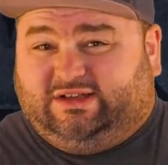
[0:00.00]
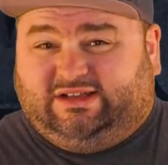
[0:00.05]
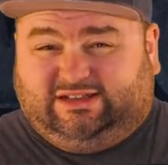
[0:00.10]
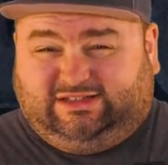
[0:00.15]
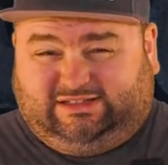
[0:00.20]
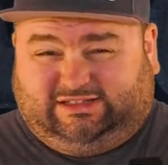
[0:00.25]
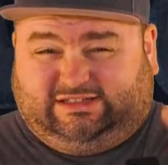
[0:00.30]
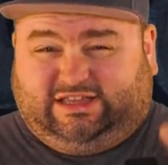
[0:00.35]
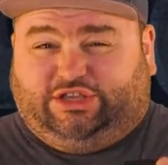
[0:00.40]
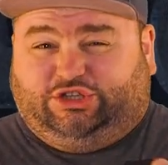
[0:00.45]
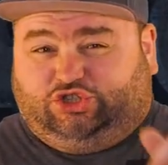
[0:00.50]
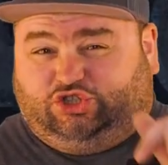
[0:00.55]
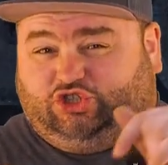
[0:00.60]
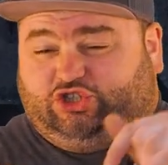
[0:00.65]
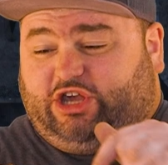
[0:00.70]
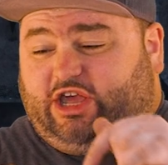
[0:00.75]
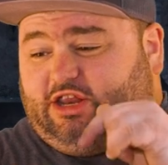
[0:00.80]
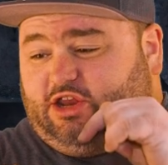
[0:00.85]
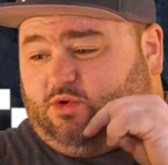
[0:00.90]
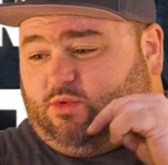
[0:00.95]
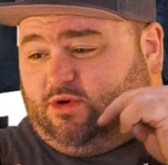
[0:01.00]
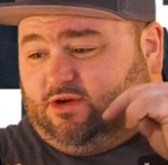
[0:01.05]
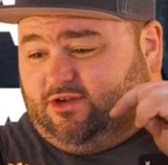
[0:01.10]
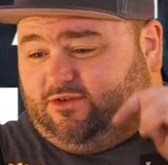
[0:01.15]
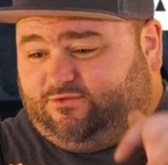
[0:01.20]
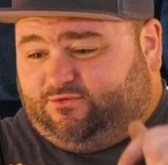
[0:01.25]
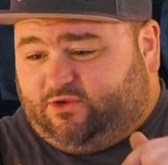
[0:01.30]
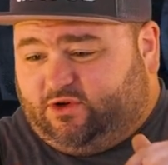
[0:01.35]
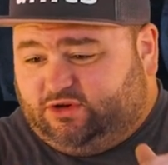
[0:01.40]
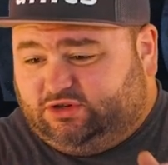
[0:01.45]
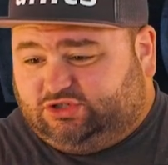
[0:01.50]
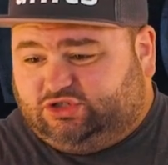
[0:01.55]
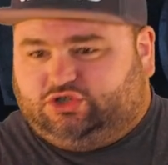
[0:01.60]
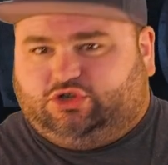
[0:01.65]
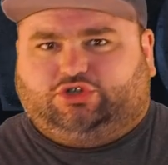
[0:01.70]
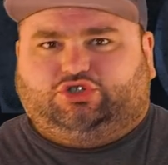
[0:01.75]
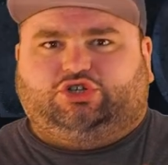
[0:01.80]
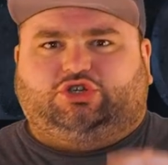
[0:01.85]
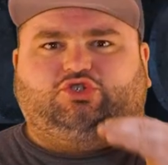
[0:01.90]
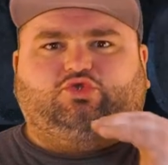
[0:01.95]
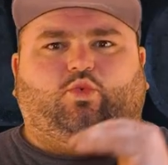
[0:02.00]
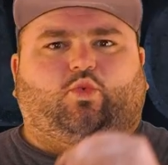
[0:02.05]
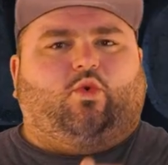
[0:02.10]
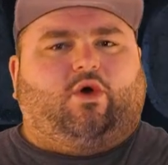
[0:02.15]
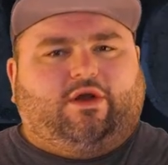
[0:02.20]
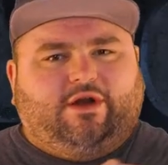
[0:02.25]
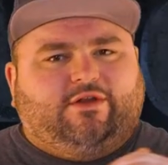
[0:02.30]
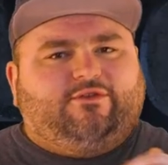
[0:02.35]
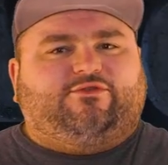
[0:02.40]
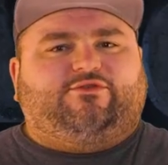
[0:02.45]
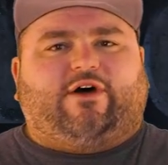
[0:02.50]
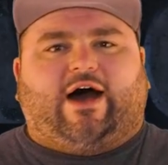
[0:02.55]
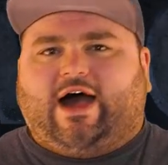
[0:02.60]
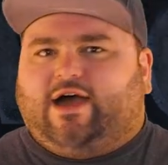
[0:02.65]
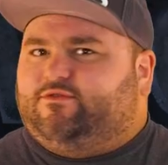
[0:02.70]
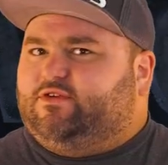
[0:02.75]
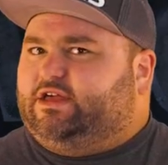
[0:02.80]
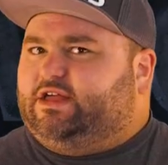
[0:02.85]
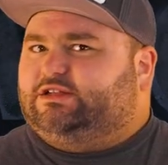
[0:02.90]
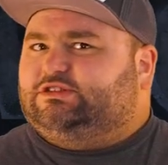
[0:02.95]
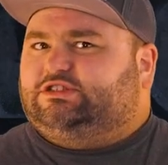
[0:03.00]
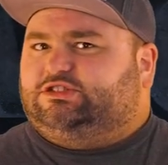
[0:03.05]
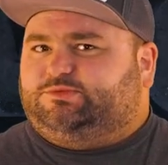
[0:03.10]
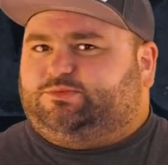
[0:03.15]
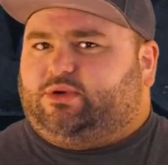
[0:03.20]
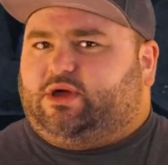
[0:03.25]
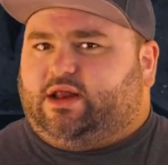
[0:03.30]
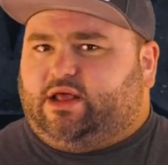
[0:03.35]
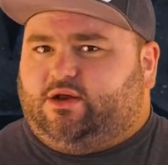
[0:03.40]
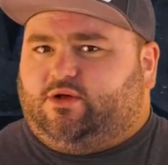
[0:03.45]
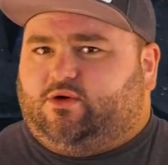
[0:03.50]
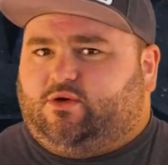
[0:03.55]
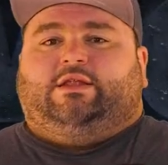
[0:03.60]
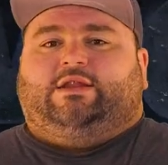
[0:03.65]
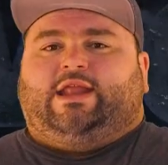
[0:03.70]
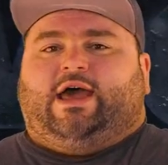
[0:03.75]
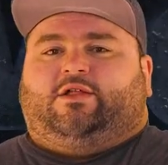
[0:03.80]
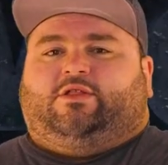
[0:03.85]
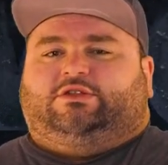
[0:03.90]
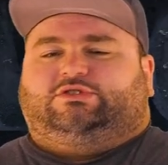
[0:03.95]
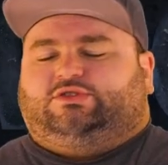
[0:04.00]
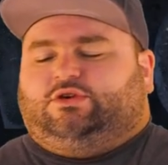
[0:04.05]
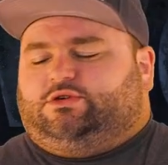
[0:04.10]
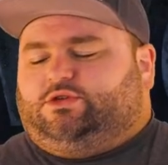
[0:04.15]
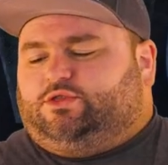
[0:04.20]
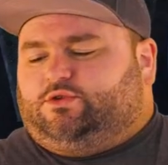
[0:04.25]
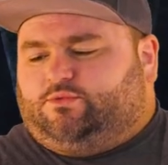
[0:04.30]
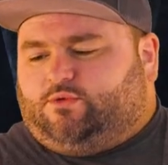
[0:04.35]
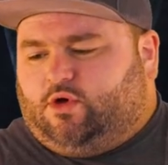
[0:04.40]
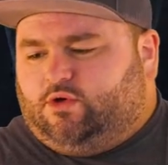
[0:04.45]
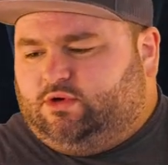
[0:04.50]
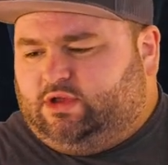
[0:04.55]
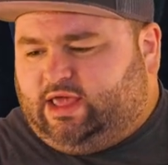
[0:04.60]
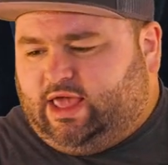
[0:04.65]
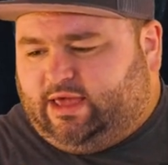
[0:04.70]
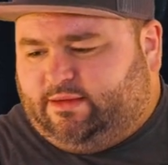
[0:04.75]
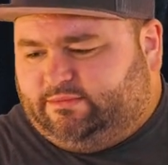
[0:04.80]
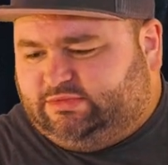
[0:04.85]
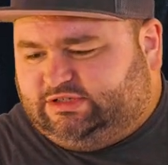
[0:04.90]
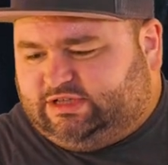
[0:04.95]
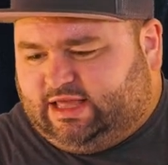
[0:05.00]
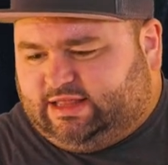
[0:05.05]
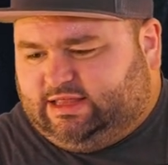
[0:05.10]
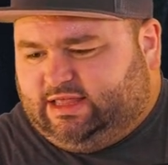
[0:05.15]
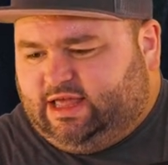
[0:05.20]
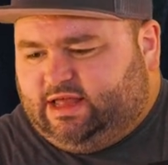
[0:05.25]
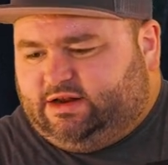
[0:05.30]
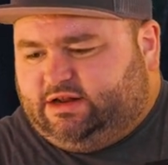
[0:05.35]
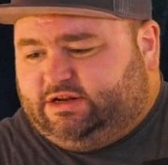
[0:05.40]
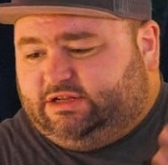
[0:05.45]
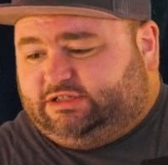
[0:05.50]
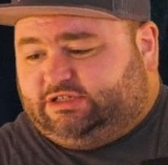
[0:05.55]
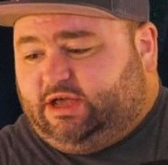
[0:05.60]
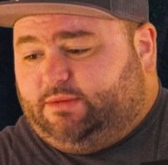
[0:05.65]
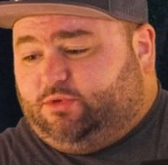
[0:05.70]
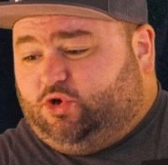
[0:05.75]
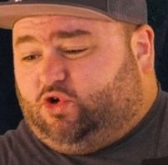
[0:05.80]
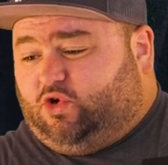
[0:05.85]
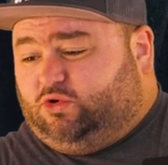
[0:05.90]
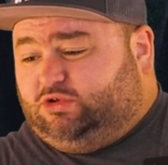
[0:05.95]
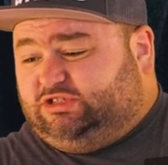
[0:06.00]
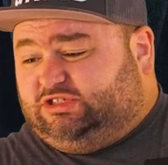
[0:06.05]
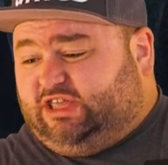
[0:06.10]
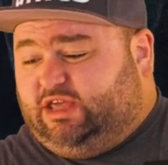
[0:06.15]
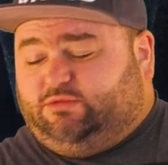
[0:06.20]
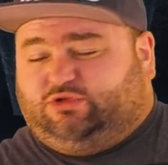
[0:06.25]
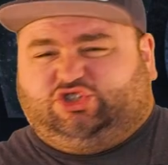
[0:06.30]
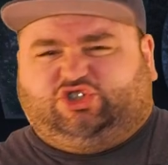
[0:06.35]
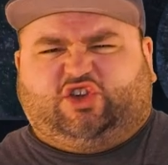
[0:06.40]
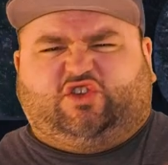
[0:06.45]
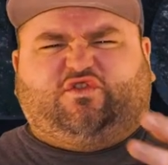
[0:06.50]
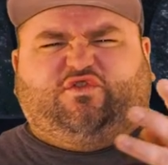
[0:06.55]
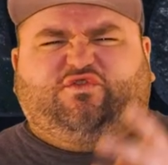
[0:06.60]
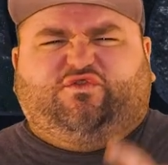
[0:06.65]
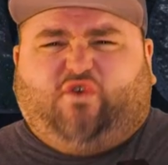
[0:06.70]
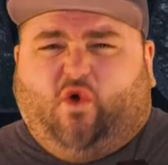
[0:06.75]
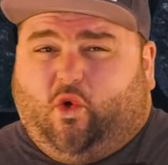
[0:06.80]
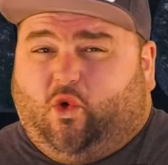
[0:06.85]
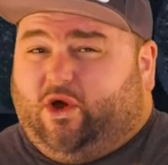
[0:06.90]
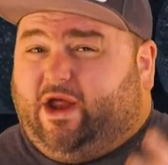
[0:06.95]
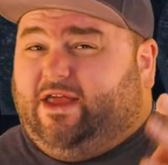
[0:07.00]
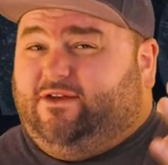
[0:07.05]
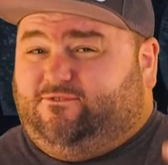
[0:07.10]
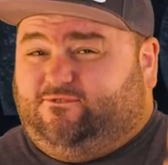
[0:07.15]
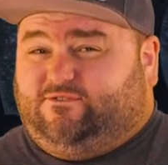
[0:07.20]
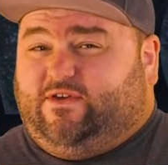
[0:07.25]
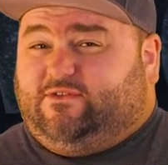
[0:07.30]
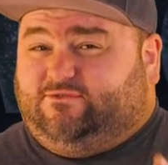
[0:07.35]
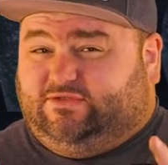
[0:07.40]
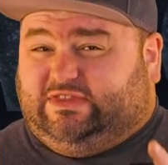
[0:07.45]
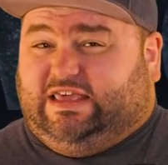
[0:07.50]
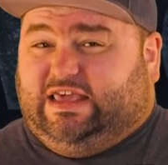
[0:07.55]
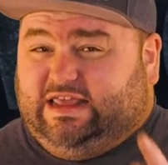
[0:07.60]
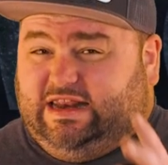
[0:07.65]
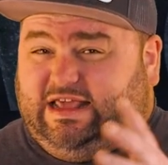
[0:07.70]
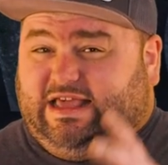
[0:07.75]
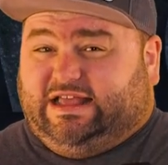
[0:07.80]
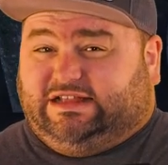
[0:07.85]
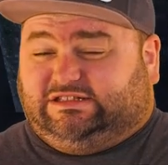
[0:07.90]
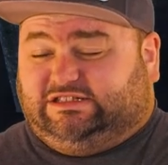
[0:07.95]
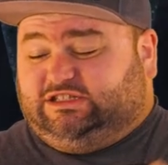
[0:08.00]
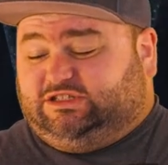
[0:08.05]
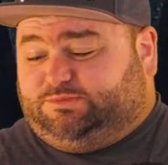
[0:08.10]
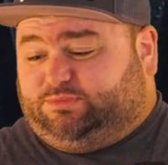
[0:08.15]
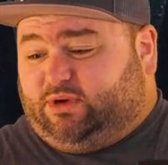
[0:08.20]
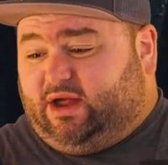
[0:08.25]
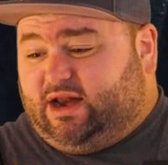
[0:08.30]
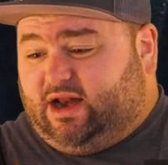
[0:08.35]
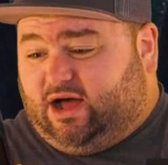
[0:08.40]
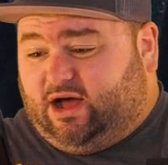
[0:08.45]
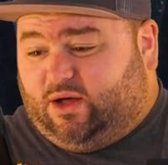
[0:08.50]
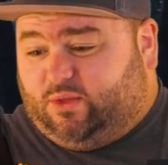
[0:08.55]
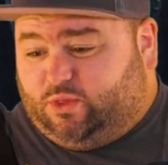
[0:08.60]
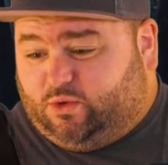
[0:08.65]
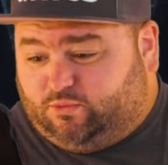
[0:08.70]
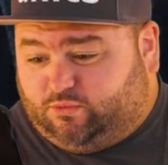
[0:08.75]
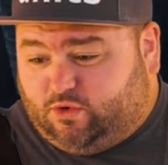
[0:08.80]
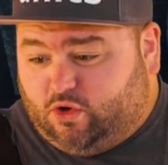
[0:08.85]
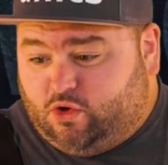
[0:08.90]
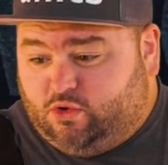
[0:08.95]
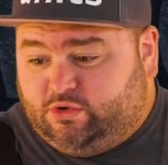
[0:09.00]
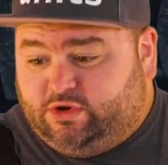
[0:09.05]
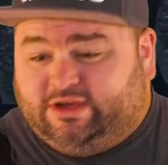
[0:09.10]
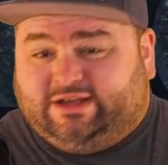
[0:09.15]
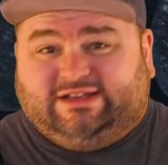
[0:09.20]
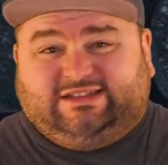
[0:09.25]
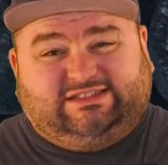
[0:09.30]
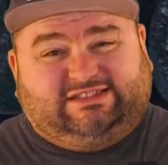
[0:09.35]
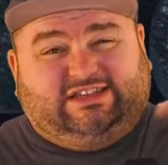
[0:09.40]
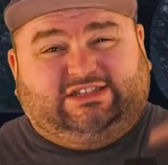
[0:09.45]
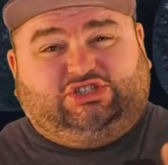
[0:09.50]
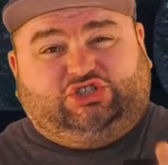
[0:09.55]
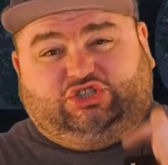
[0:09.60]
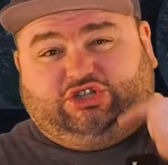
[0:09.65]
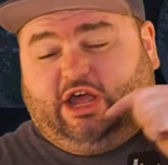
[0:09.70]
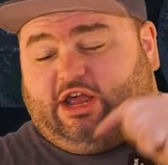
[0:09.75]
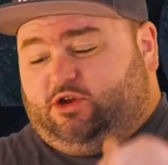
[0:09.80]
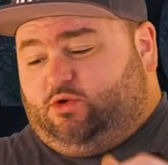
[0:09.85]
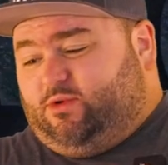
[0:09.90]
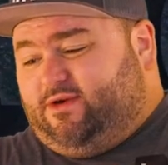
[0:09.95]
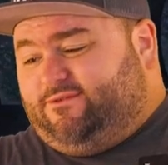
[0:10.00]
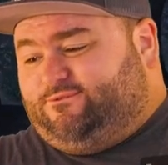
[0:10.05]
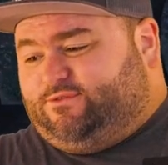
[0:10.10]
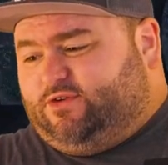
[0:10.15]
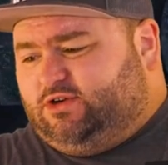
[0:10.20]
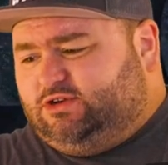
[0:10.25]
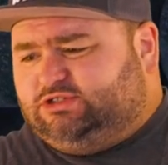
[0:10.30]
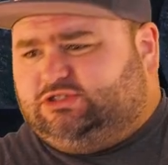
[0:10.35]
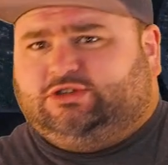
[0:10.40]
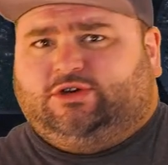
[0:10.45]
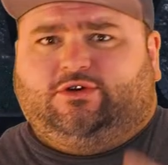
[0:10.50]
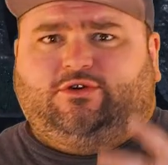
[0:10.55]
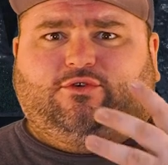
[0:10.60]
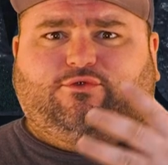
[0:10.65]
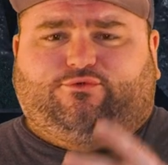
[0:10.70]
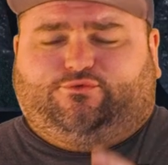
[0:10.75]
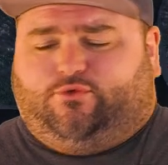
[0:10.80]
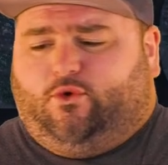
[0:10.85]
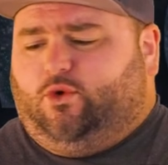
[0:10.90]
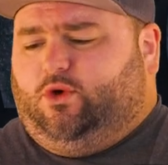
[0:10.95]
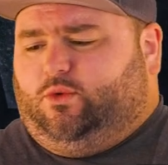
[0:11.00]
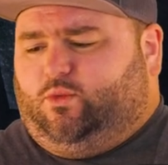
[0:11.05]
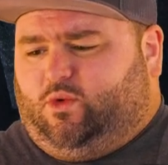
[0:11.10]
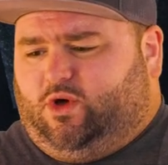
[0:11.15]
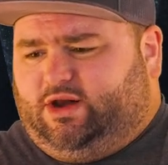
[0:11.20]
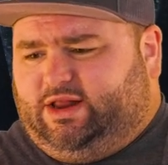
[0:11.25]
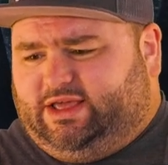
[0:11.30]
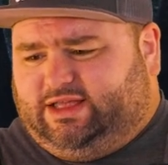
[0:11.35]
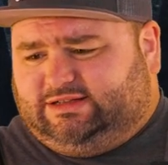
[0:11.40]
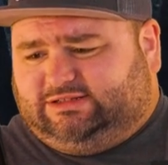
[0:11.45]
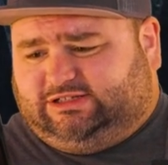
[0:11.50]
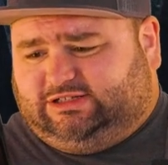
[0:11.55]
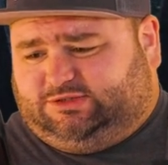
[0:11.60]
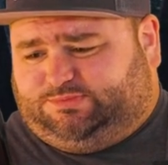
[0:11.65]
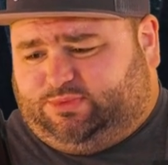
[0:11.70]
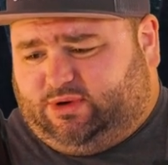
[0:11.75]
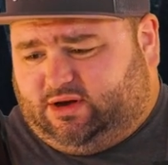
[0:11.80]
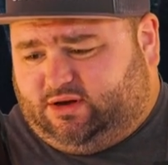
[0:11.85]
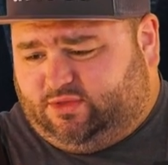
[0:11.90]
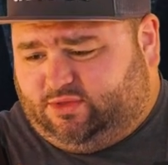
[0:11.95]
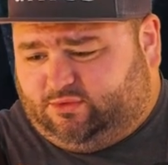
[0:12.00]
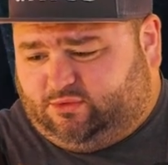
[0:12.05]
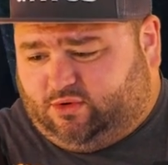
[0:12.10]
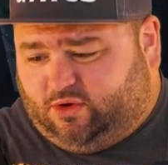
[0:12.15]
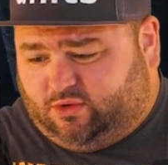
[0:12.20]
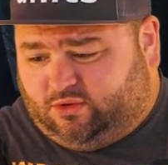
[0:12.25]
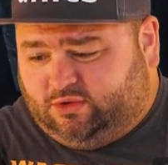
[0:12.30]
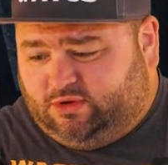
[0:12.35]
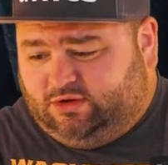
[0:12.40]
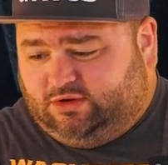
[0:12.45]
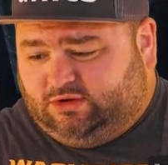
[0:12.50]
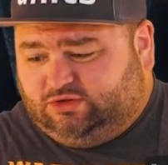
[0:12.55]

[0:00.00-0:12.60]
Since January 1st, they're just 1-5 against the spread at home. Now let's look at the road games. At the end of December, Golden State was just 4-15 against the spread on the road. Since January 1st, 4-1 against the spread on the road.